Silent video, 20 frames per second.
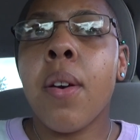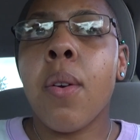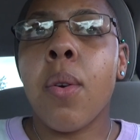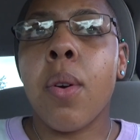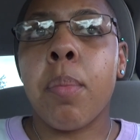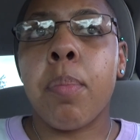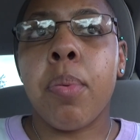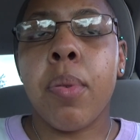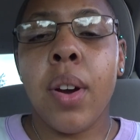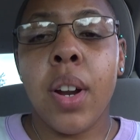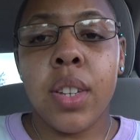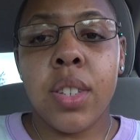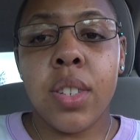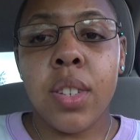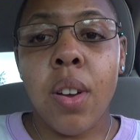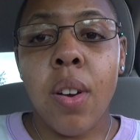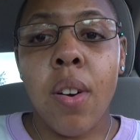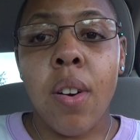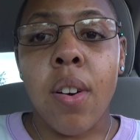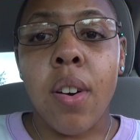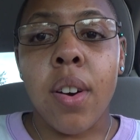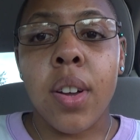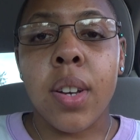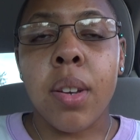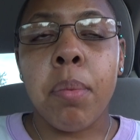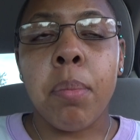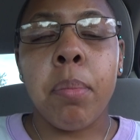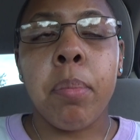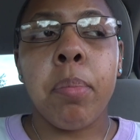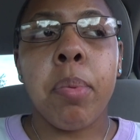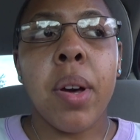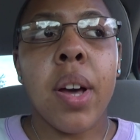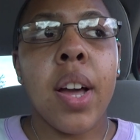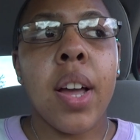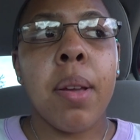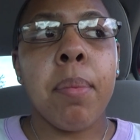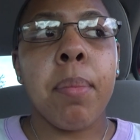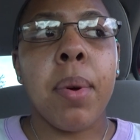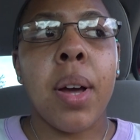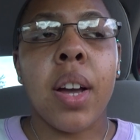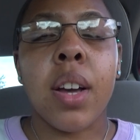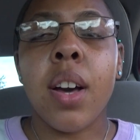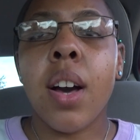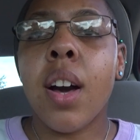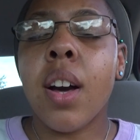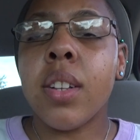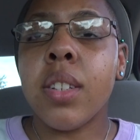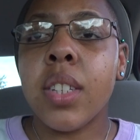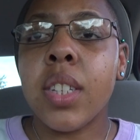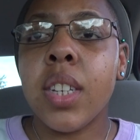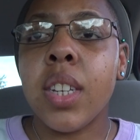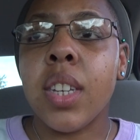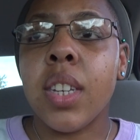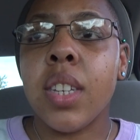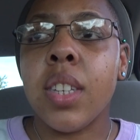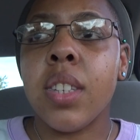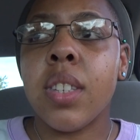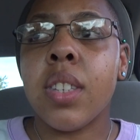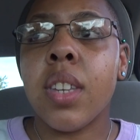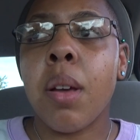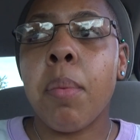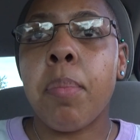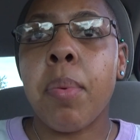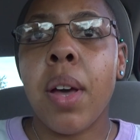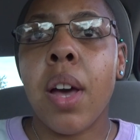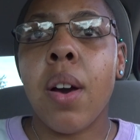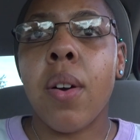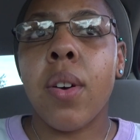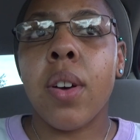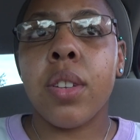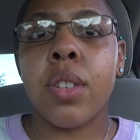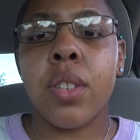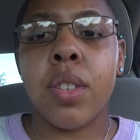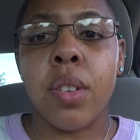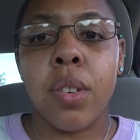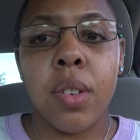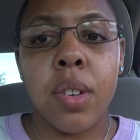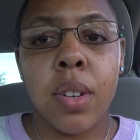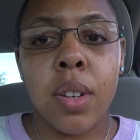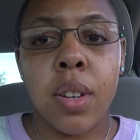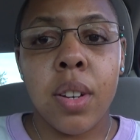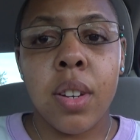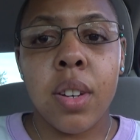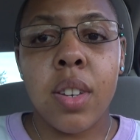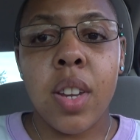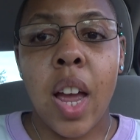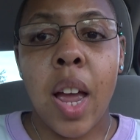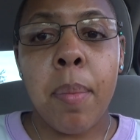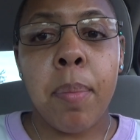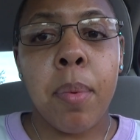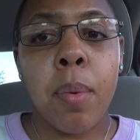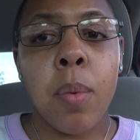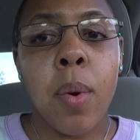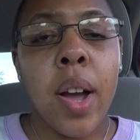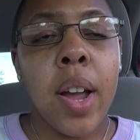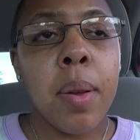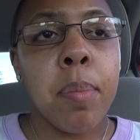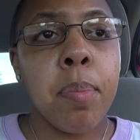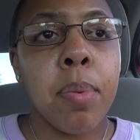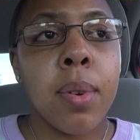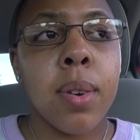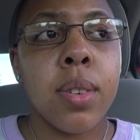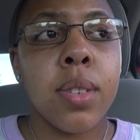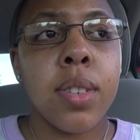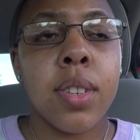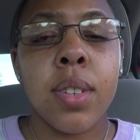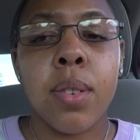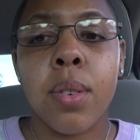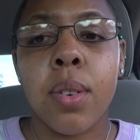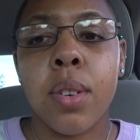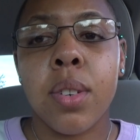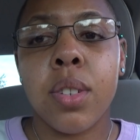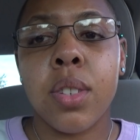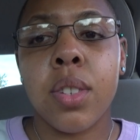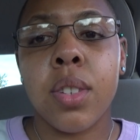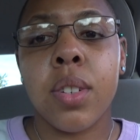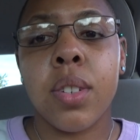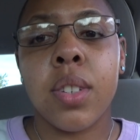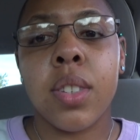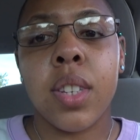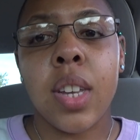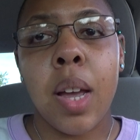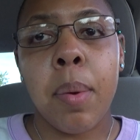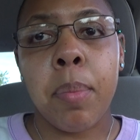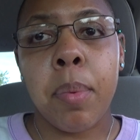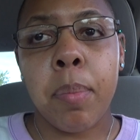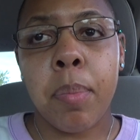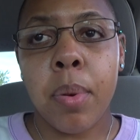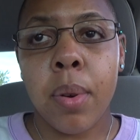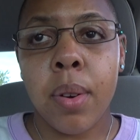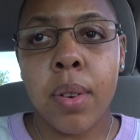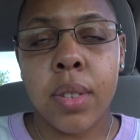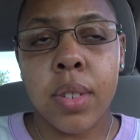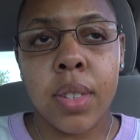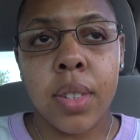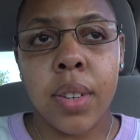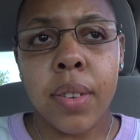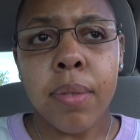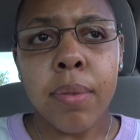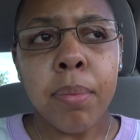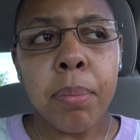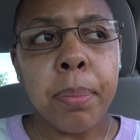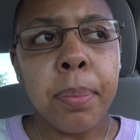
or press on by my colleagues about a certain type of white person or a certain type of person.